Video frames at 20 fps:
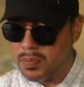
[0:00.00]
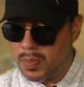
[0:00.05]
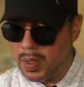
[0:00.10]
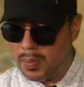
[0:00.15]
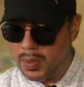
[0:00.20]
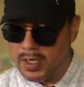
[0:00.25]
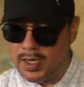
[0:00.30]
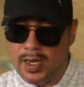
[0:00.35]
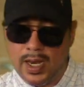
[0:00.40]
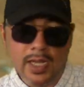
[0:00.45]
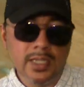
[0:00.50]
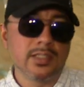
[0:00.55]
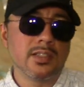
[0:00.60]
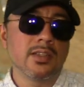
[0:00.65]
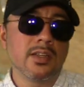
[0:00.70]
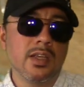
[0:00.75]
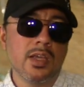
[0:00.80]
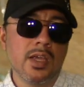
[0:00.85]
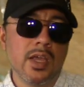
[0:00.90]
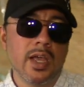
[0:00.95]
maybe
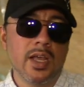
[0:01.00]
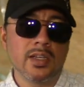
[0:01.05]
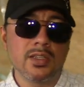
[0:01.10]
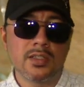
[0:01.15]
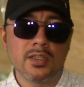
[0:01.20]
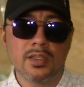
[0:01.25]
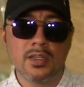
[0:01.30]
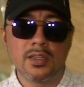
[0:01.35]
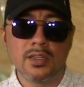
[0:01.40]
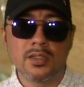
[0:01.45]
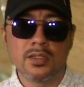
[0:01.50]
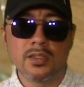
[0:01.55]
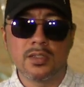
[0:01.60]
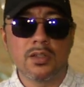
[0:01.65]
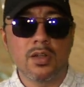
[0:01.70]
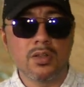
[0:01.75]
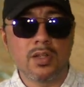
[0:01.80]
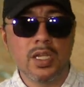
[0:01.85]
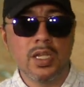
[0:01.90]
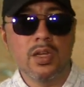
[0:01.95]
density as the
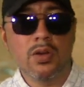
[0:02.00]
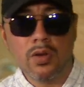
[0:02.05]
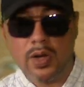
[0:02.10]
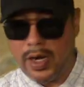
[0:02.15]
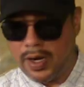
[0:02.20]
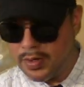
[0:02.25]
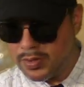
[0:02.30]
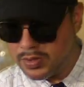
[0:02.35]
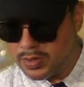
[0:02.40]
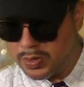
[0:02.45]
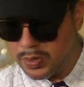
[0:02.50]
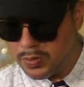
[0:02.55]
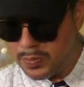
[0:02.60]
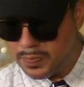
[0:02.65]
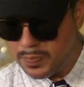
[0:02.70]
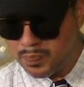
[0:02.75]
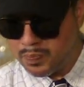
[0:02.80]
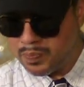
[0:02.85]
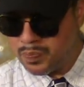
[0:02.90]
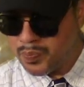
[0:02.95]
saltine crackers
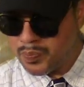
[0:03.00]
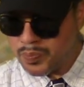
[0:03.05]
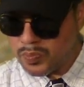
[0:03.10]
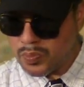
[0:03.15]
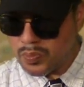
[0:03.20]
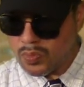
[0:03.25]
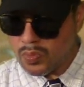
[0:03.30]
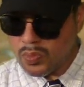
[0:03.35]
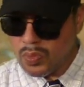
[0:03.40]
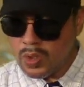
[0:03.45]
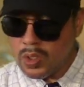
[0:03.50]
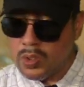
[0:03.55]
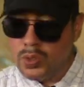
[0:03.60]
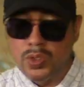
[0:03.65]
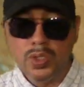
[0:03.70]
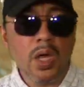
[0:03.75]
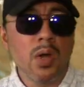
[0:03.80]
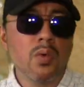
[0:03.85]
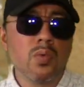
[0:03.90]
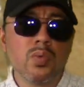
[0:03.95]
do.
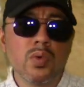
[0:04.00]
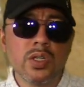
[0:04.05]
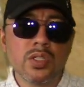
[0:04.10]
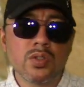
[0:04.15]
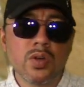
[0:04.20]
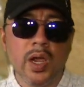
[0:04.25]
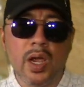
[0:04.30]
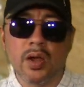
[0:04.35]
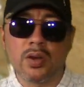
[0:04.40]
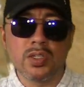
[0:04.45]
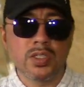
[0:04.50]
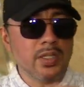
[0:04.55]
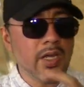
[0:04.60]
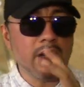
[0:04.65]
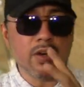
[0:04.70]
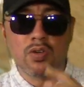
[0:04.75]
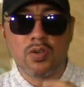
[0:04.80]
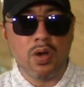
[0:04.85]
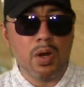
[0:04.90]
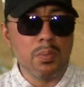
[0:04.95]
So that Ritz cracker just
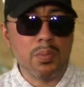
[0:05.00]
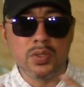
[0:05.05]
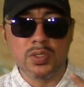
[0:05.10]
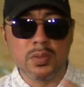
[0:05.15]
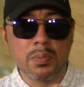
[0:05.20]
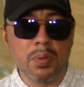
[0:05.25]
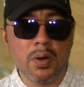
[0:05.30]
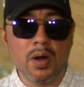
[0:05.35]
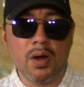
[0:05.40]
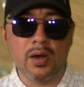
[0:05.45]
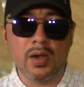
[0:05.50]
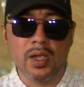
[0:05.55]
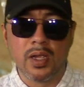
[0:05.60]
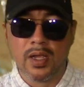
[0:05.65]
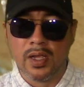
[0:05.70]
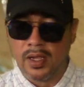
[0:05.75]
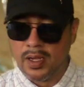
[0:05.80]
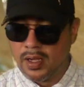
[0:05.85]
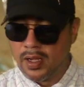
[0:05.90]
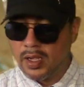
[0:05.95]
kind of crumbles apart
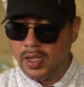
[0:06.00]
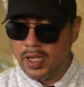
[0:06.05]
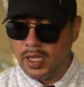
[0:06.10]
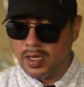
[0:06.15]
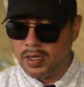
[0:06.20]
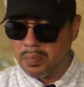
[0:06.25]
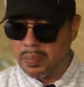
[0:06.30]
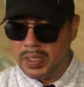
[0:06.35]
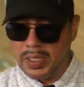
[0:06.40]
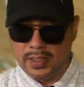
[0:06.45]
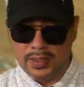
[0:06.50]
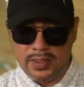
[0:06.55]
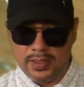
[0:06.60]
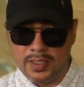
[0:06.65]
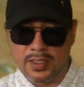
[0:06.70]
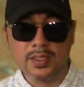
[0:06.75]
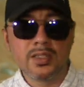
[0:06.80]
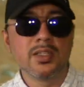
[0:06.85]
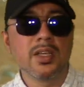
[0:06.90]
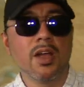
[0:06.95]
into
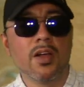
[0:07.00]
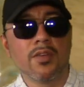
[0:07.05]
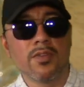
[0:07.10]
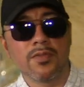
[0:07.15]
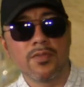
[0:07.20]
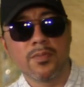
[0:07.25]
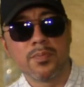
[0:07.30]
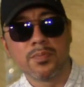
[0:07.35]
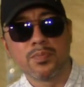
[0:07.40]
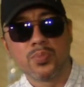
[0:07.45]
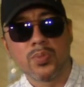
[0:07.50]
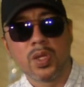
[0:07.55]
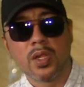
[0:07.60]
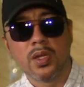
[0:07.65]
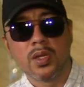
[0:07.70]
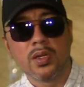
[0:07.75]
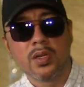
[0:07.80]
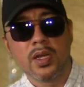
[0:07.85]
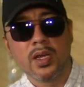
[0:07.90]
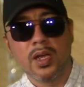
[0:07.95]
pieces itself,
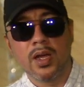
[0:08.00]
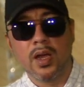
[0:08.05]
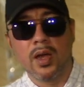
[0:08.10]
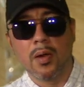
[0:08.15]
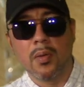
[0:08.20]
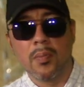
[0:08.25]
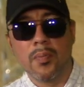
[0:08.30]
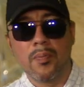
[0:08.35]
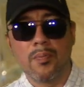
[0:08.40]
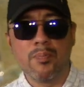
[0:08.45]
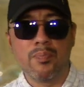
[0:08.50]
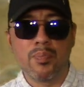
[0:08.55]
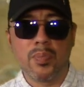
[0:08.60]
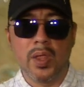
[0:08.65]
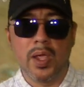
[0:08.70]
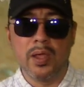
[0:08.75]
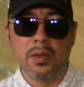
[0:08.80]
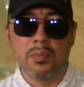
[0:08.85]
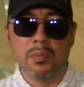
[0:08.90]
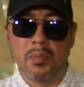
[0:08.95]
and
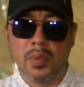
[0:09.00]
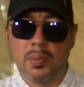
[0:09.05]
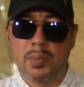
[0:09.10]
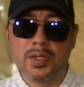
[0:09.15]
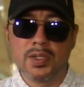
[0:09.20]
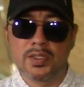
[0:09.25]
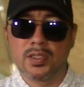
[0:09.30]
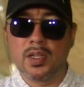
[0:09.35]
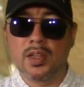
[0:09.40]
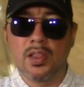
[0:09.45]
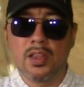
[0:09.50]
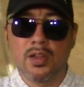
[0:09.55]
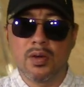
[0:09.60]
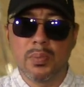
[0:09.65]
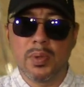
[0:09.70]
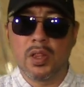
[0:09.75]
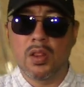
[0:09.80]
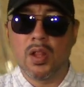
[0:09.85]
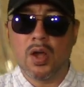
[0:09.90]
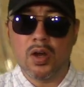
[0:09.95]
maybe just a little
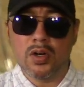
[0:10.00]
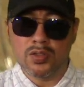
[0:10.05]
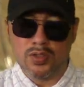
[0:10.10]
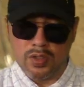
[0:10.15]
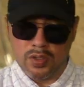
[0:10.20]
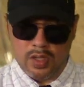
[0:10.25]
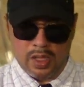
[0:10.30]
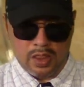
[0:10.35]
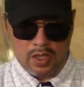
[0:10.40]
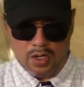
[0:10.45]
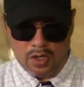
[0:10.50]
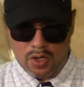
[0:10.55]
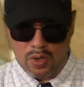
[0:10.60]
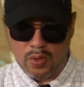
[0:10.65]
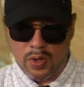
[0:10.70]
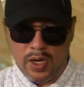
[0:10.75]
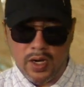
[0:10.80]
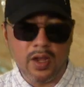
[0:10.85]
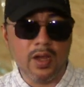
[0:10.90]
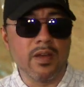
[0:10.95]
bit larger than the
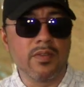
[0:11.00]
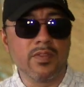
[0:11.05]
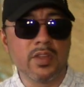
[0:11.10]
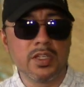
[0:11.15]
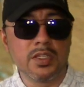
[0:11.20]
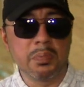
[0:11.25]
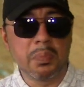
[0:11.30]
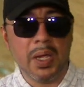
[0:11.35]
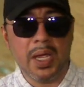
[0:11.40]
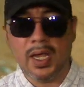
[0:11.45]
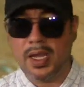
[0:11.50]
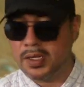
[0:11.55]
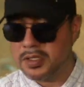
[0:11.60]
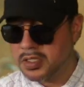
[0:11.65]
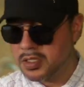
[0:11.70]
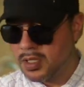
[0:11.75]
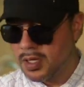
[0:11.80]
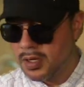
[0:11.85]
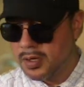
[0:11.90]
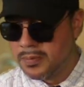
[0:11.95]
grit of this
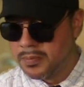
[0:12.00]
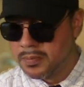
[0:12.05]
paste.